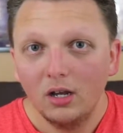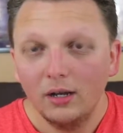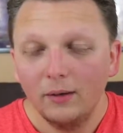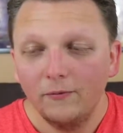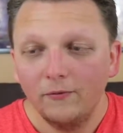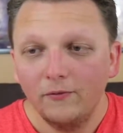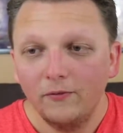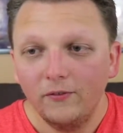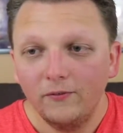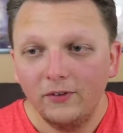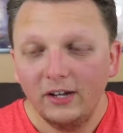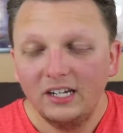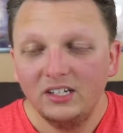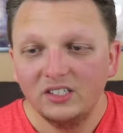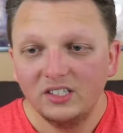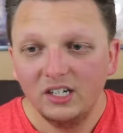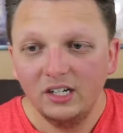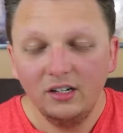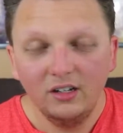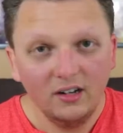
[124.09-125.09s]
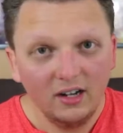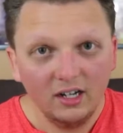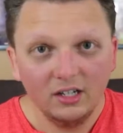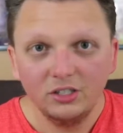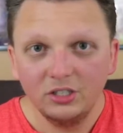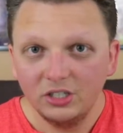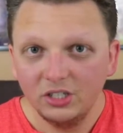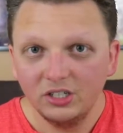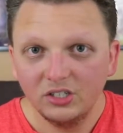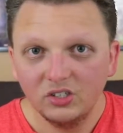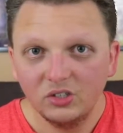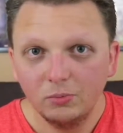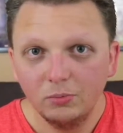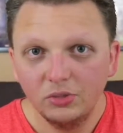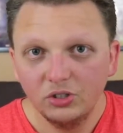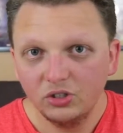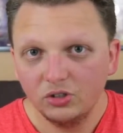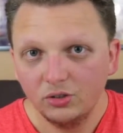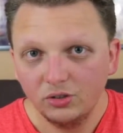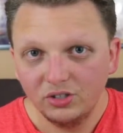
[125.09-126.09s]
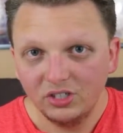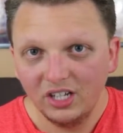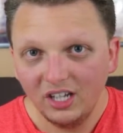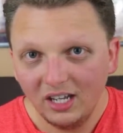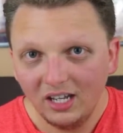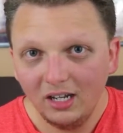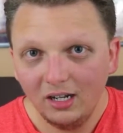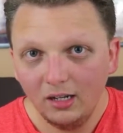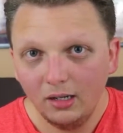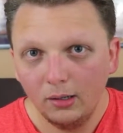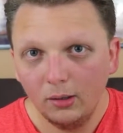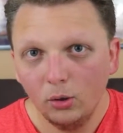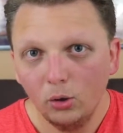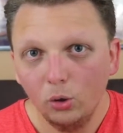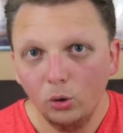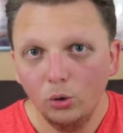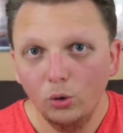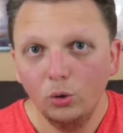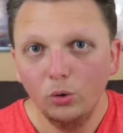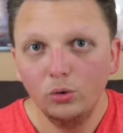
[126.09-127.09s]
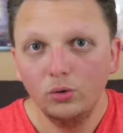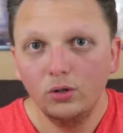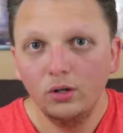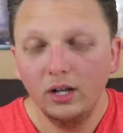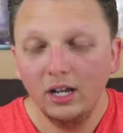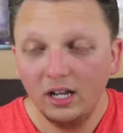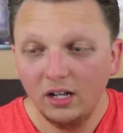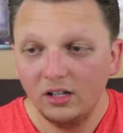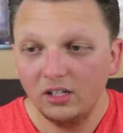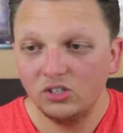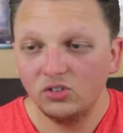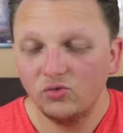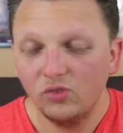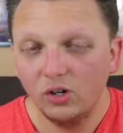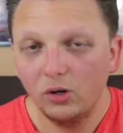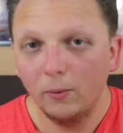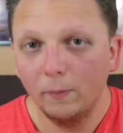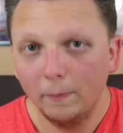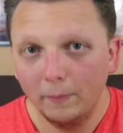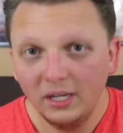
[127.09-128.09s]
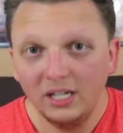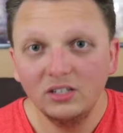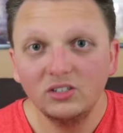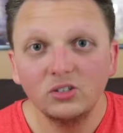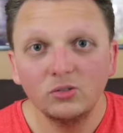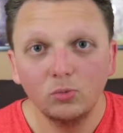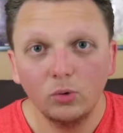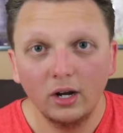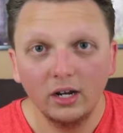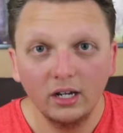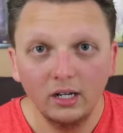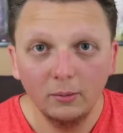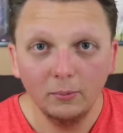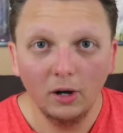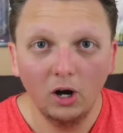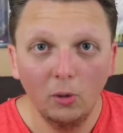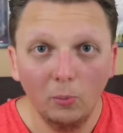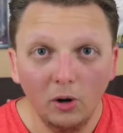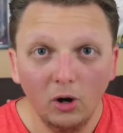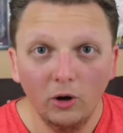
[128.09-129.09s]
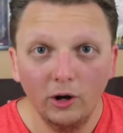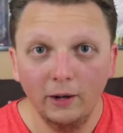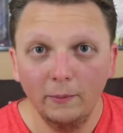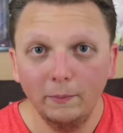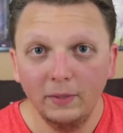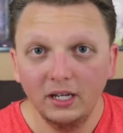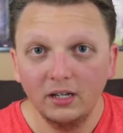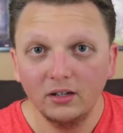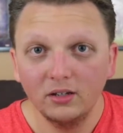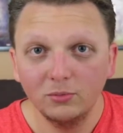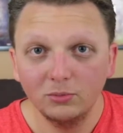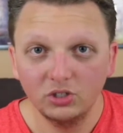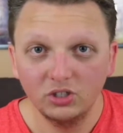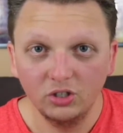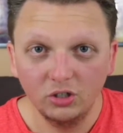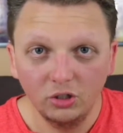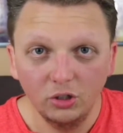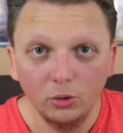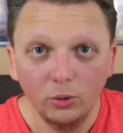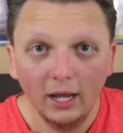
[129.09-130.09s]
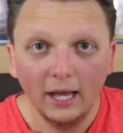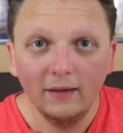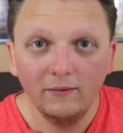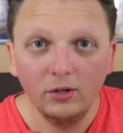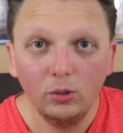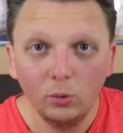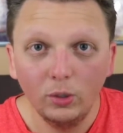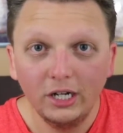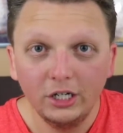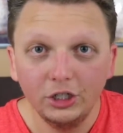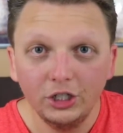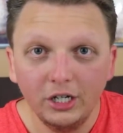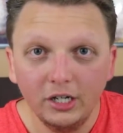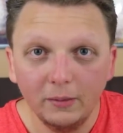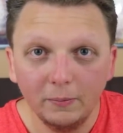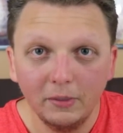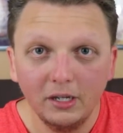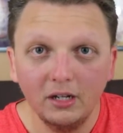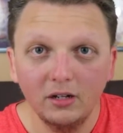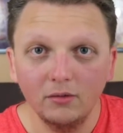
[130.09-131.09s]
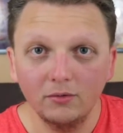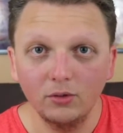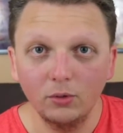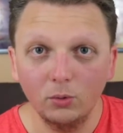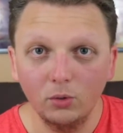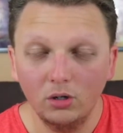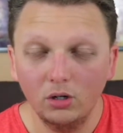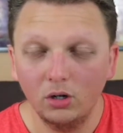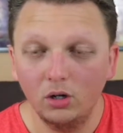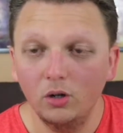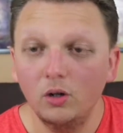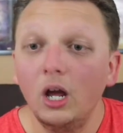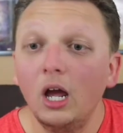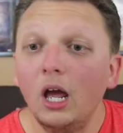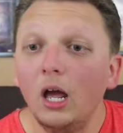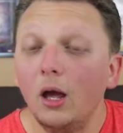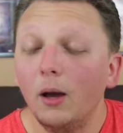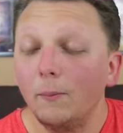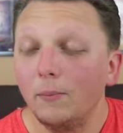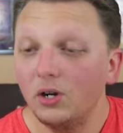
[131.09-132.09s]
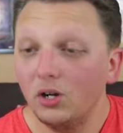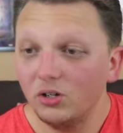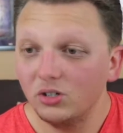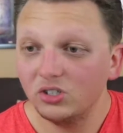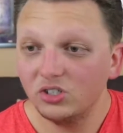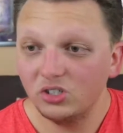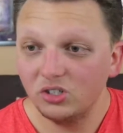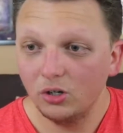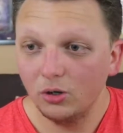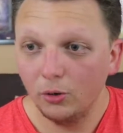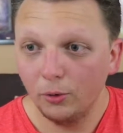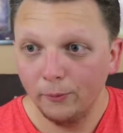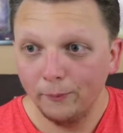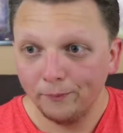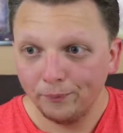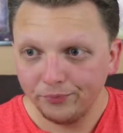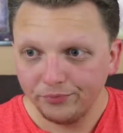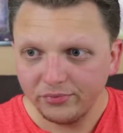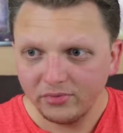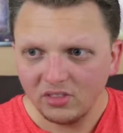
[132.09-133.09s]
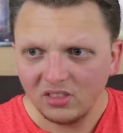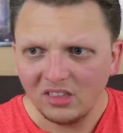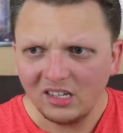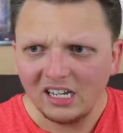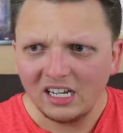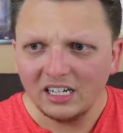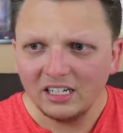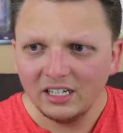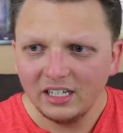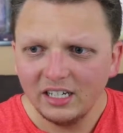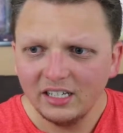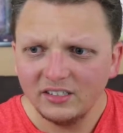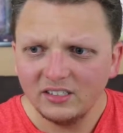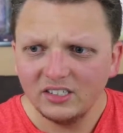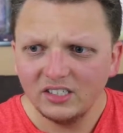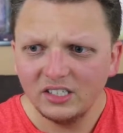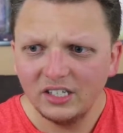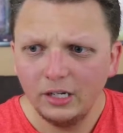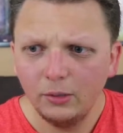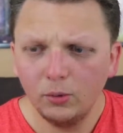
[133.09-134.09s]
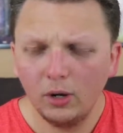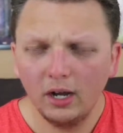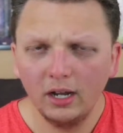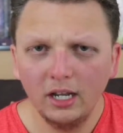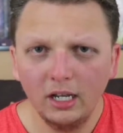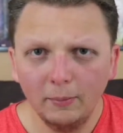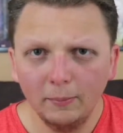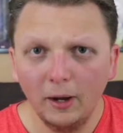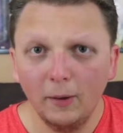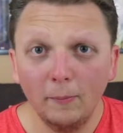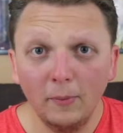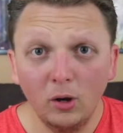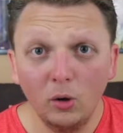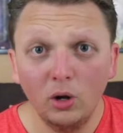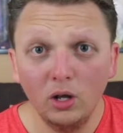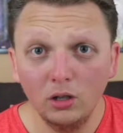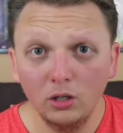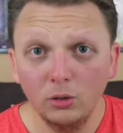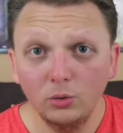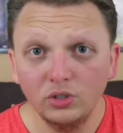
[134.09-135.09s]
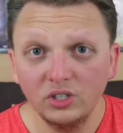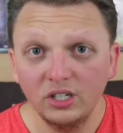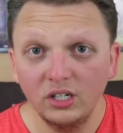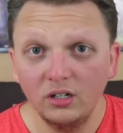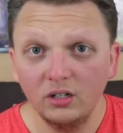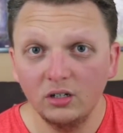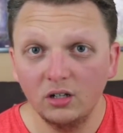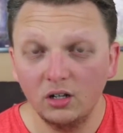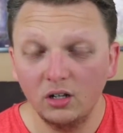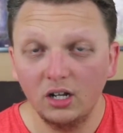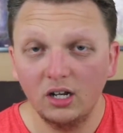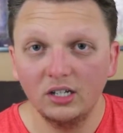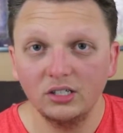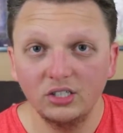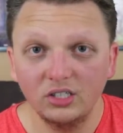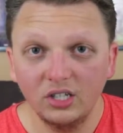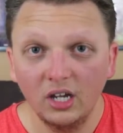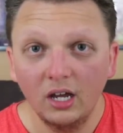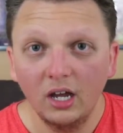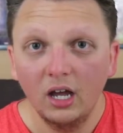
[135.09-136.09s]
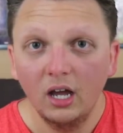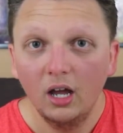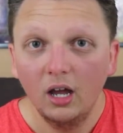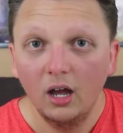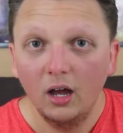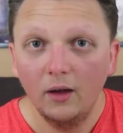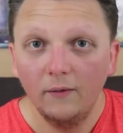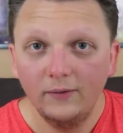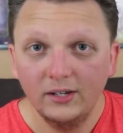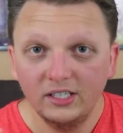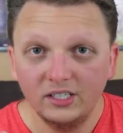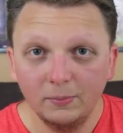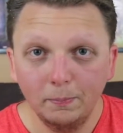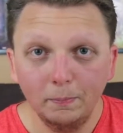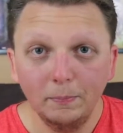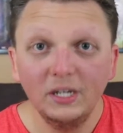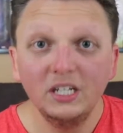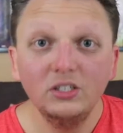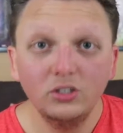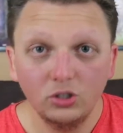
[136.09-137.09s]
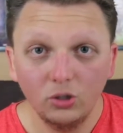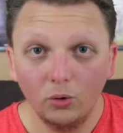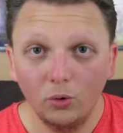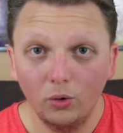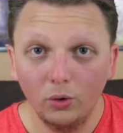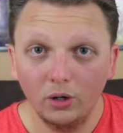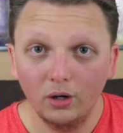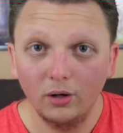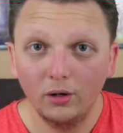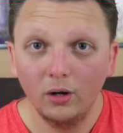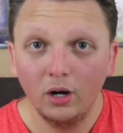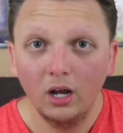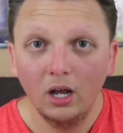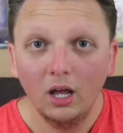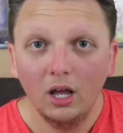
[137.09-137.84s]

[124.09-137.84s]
facing not just Mr. T, who in this film beats Rocky Balboa and becomes the new heavyweight champion of the world, but also get to see Rocky Balboa losing the loss of his mentor,